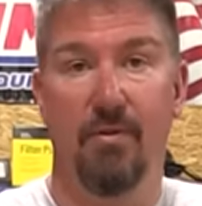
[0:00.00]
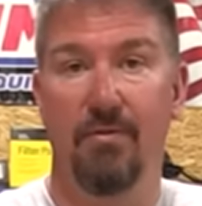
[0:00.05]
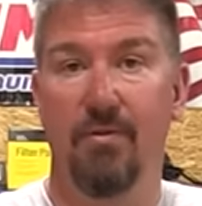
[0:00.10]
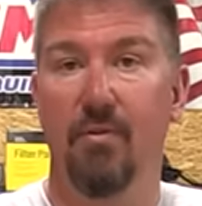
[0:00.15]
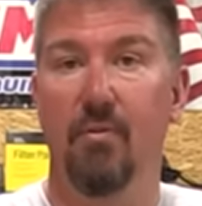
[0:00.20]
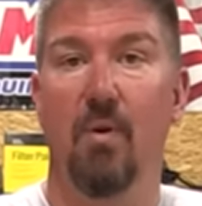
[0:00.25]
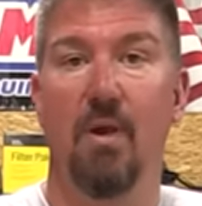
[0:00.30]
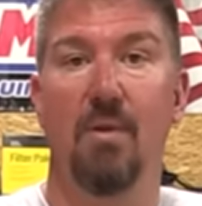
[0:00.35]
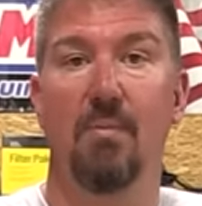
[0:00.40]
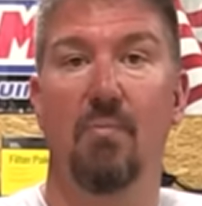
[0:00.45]
If
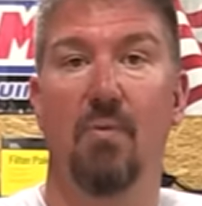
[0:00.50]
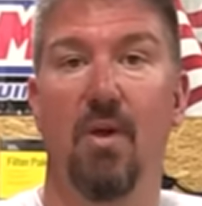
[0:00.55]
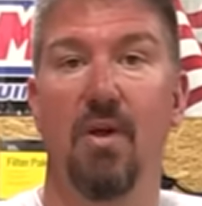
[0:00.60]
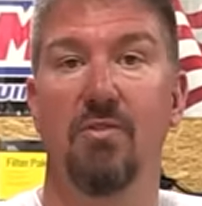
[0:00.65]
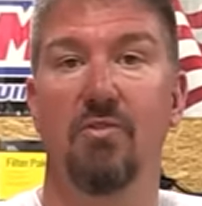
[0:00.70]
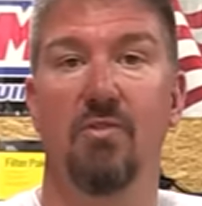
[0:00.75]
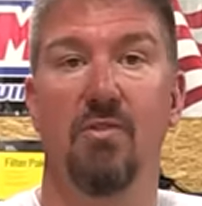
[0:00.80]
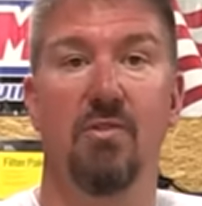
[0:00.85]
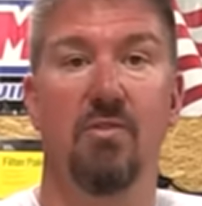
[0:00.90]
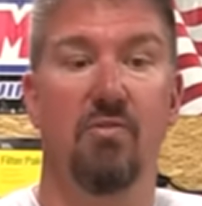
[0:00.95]
you're running
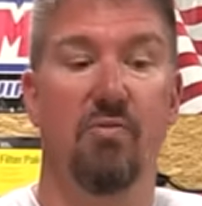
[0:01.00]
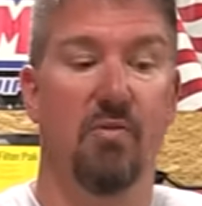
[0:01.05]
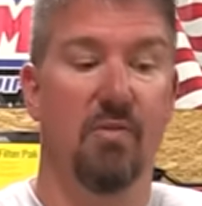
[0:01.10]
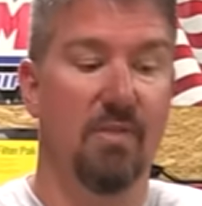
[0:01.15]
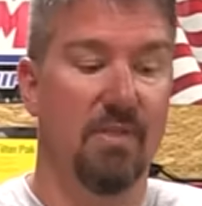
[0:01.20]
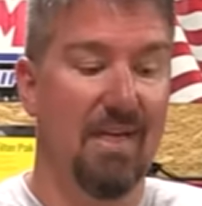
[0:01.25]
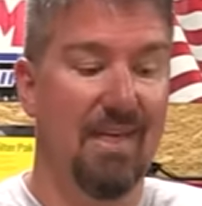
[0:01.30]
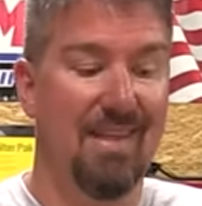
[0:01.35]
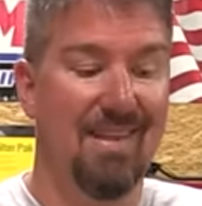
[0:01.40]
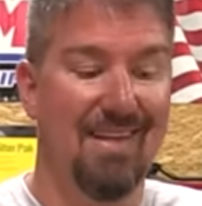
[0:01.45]
brushless
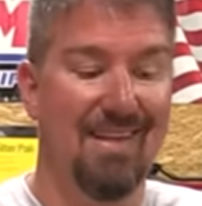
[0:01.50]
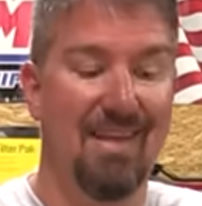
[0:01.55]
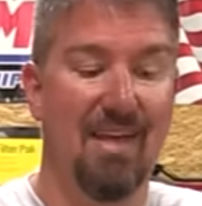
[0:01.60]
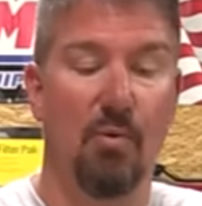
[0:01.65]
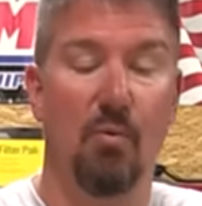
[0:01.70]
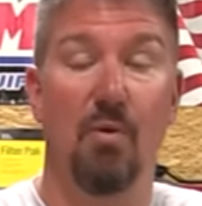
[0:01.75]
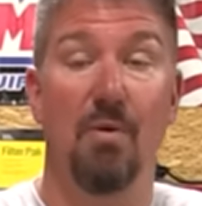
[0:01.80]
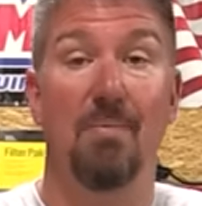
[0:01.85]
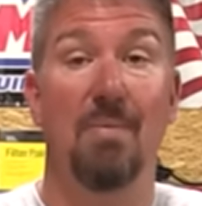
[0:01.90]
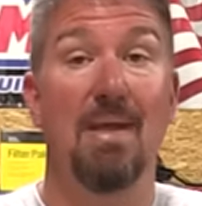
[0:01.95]
tools, I think
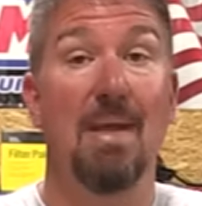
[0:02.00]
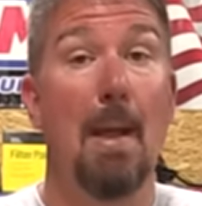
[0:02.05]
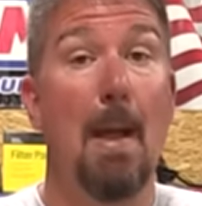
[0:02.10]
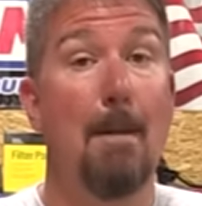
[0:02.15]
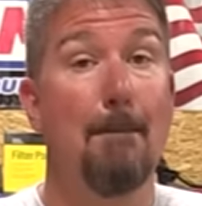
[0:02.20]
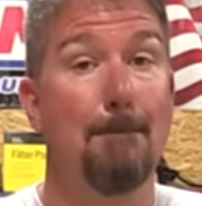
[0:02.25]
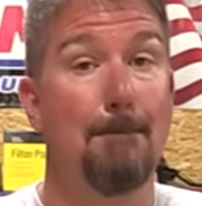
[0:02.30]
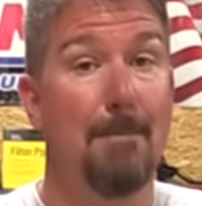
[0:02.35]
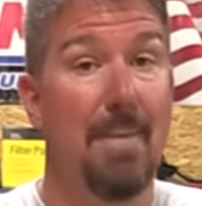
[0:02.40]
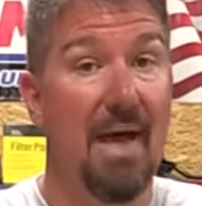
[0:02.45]
that would be
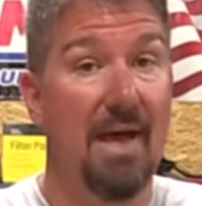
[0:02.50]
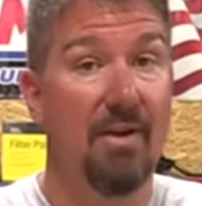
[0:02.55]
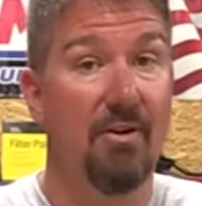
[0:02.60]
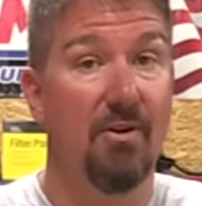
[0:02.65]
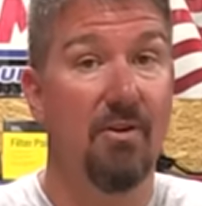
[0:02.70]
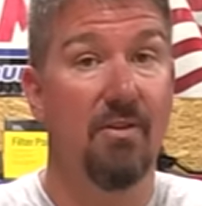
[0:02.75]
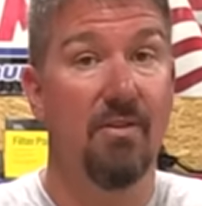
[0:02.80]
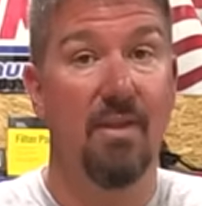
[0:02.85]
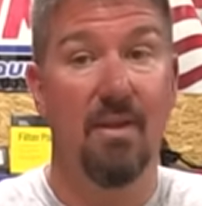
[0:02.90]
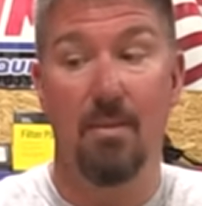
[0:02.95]

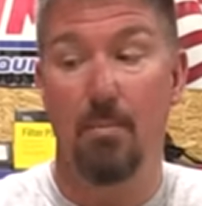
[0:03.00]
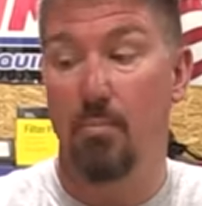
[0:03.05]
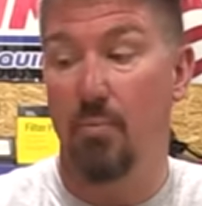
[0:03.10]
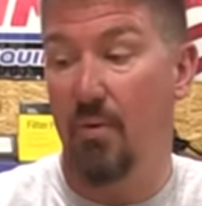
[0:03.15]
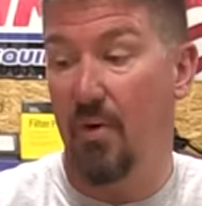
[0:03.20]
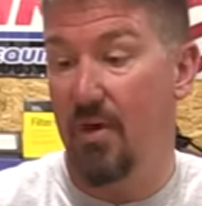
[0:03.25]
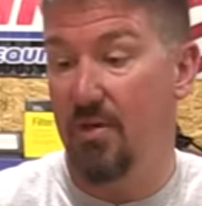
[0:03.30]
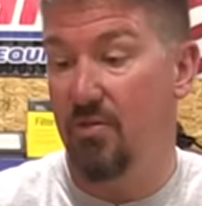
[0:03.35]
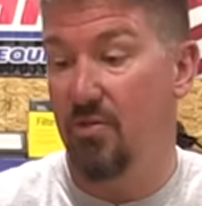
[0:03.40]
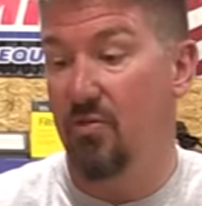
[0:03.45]
better than
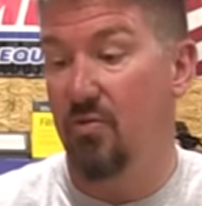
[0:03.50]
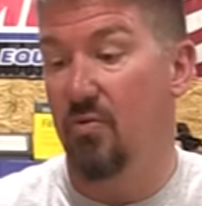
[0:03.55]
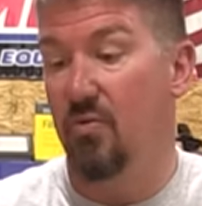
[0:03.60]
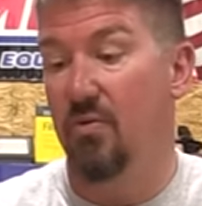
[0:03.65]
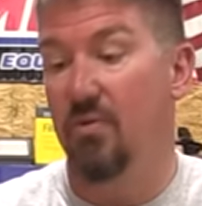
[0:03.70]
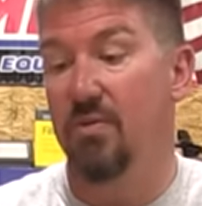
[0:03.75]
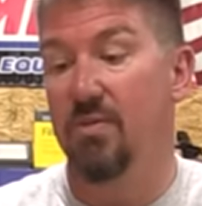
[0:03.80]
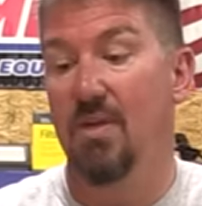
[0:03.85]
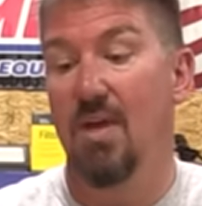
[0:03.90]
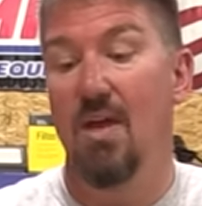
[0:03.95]
brush
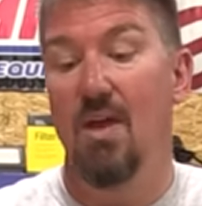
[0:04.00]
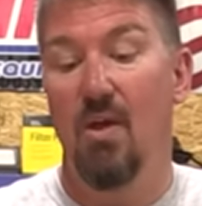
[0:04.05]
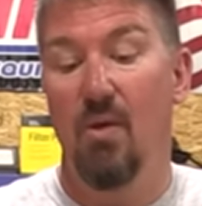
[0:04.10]
tools.